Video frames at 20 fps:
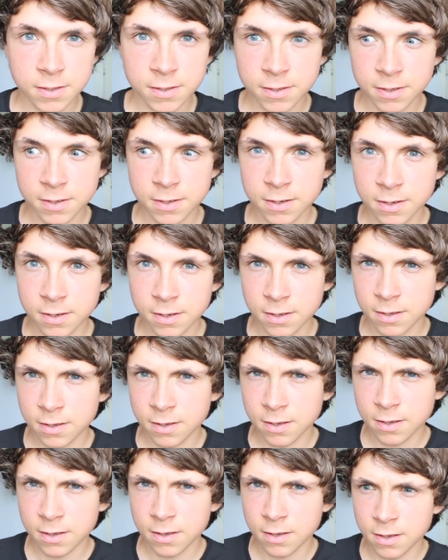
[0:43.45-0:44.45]
Thanks for
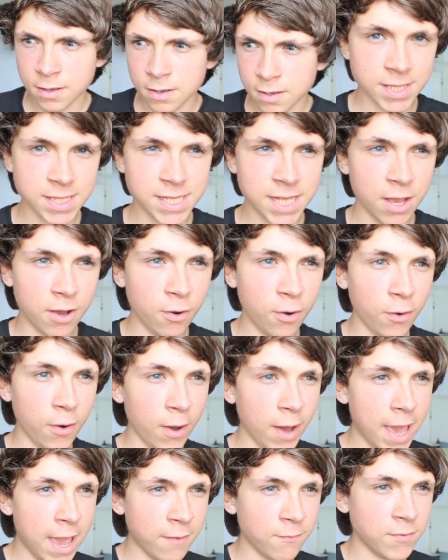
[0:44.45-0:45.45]
that, Sam. Just
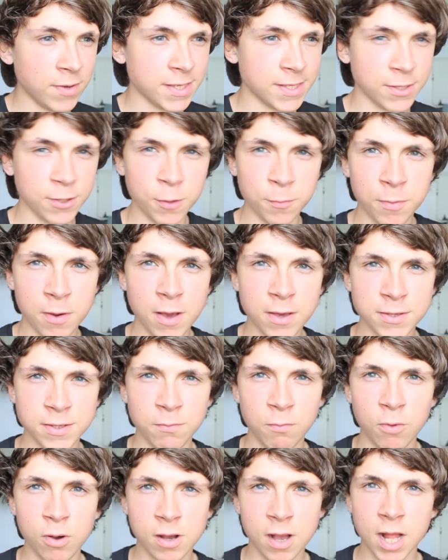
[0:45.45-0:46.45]
tell every single
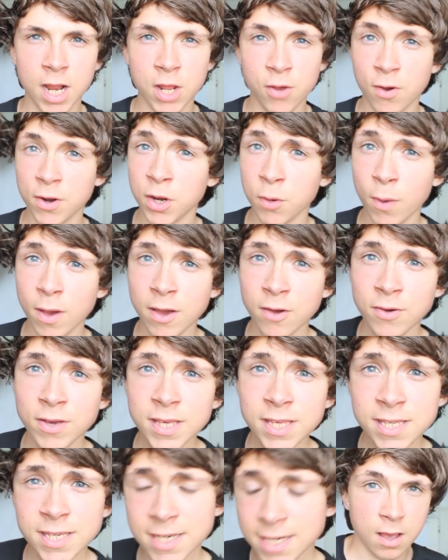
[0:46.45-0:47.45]
person what colour your underwear
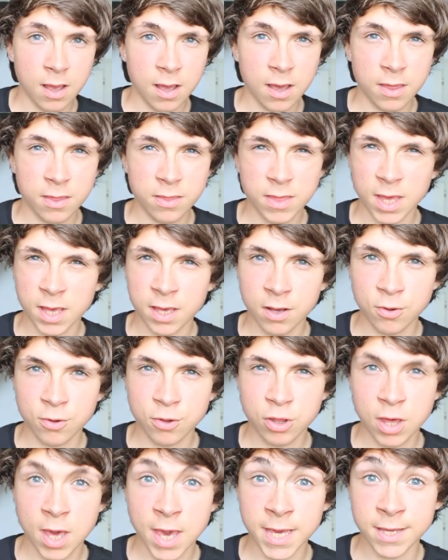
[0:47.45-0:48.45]
is. I think I'll
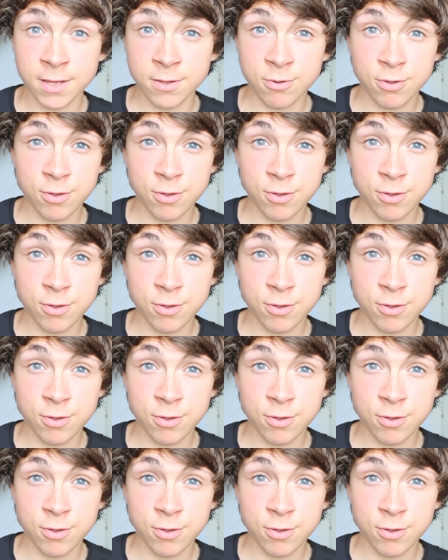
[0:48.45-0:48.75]
change.